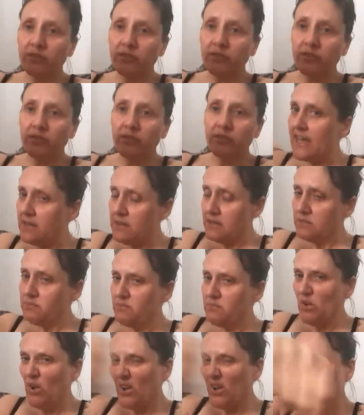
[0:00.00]
to get it,
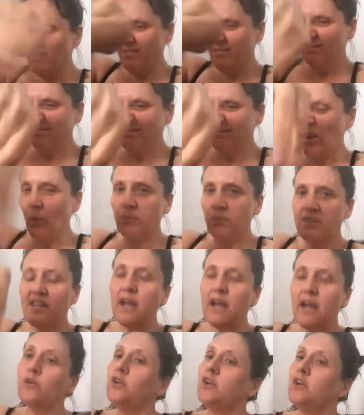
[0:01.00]
like the lumps
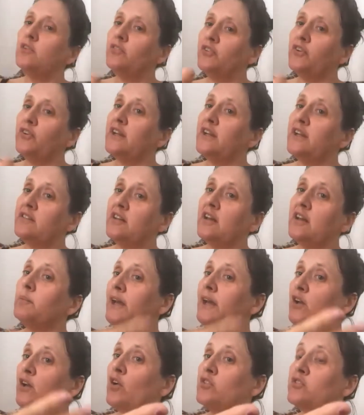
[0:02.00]
out, you can freeze it and
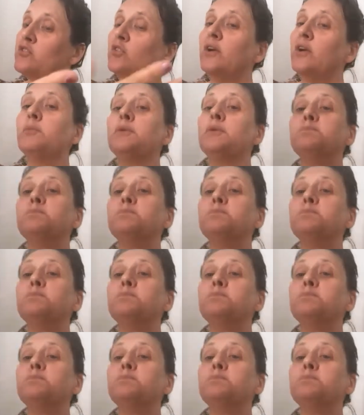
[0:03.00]
make ice cream.